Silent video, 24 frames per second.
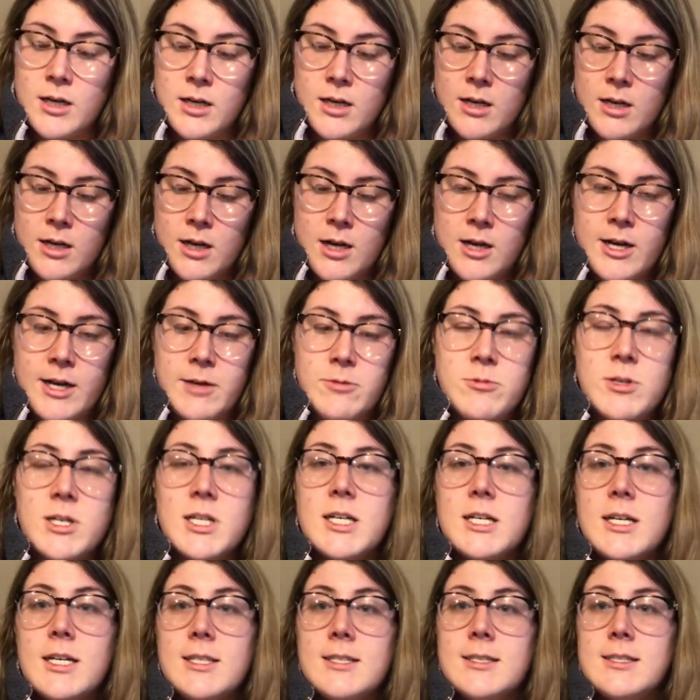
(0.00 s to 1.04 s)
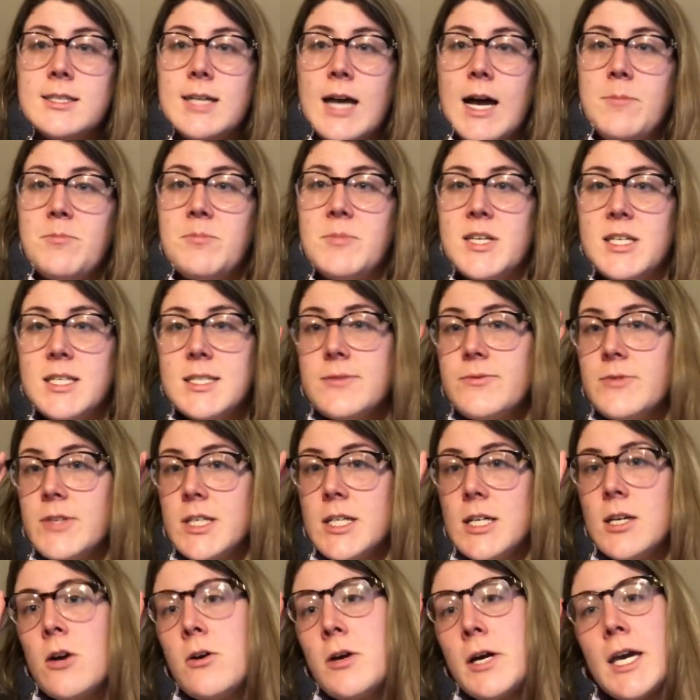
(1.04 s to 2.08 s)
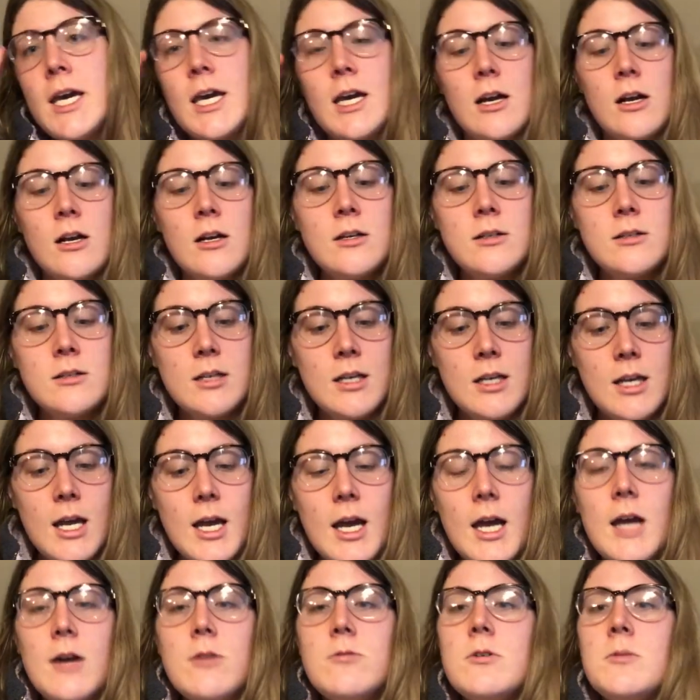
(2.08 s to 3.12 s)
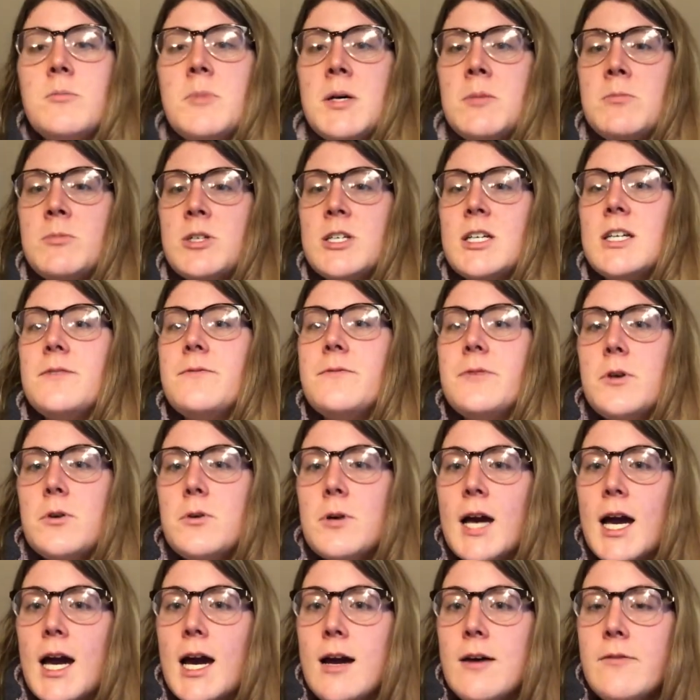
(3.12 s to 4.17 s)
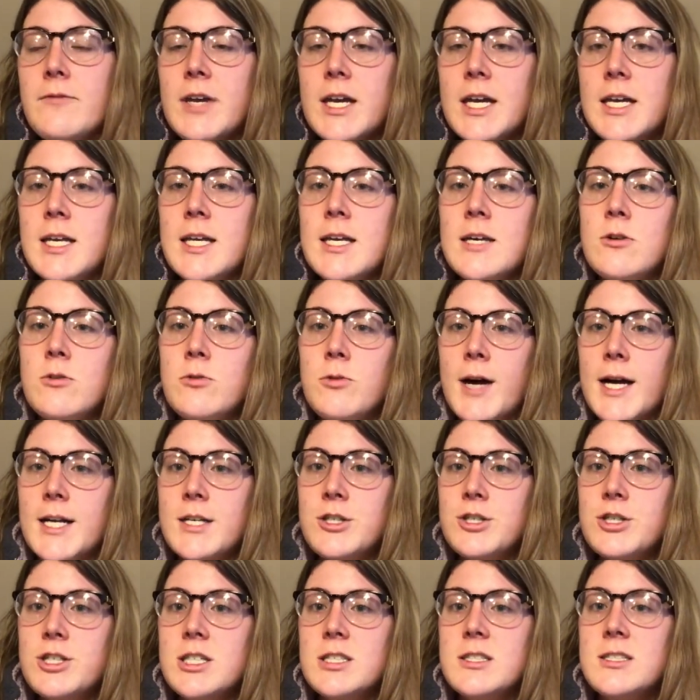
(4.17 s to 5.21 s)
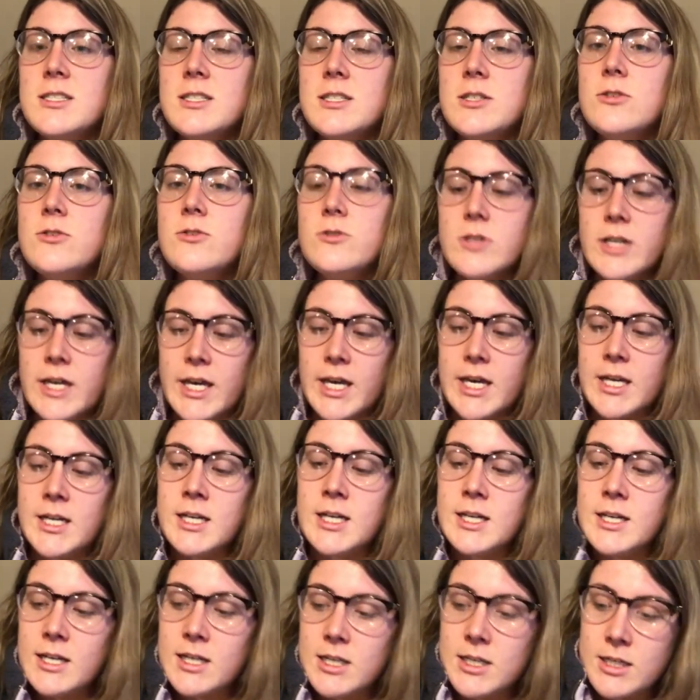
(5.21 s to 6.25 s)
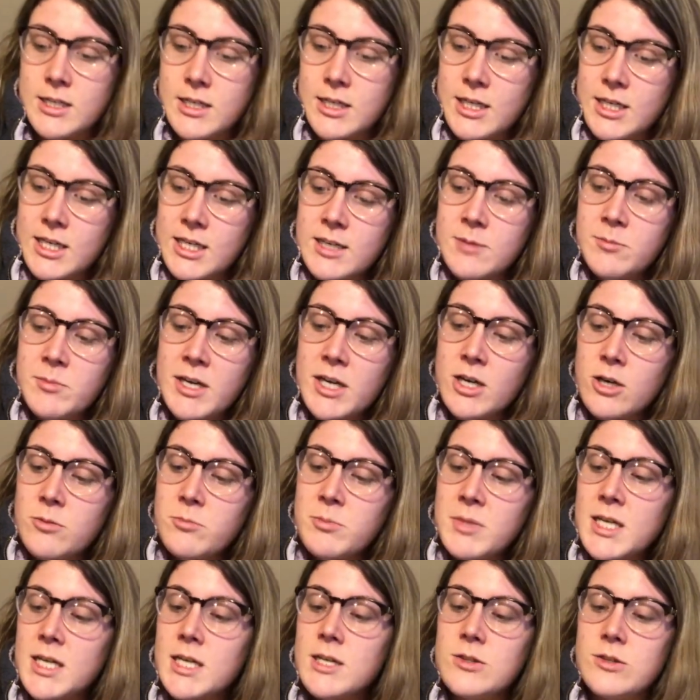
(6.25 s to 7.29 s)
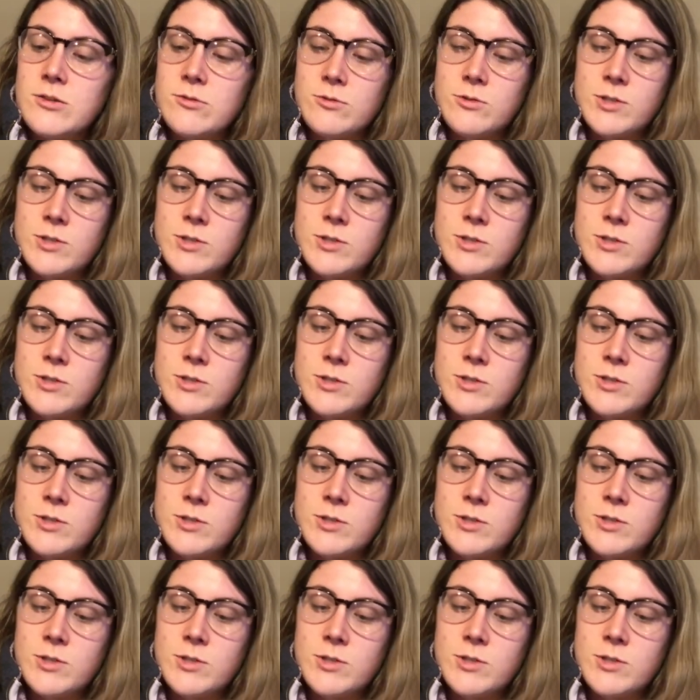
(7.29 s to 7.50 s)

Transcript: Alright, we're going to stop this video here. Remember, if you have any questions, you can email me through